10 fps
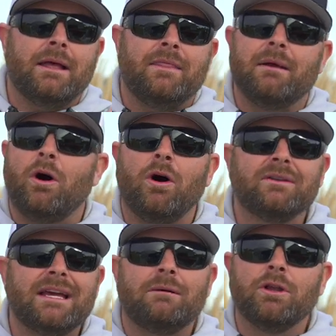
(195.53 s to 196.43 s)
them all
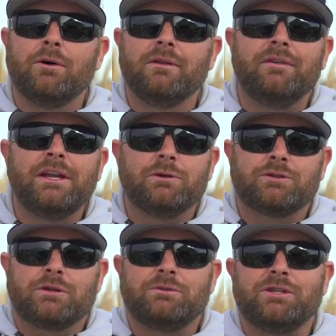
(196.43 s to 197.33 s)
down below in the video
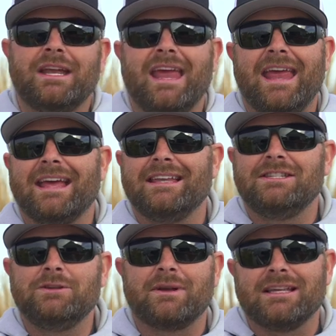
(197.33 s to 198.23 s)
description, and
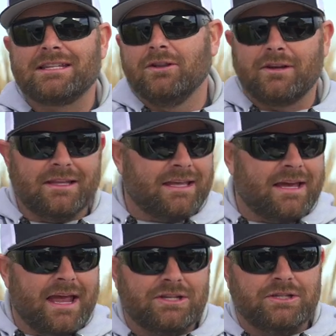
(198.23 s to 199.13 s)
you guys can look at the
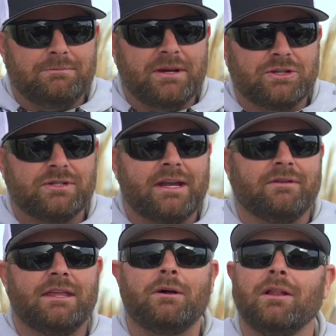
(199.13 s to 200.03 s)
H D pictures and everything.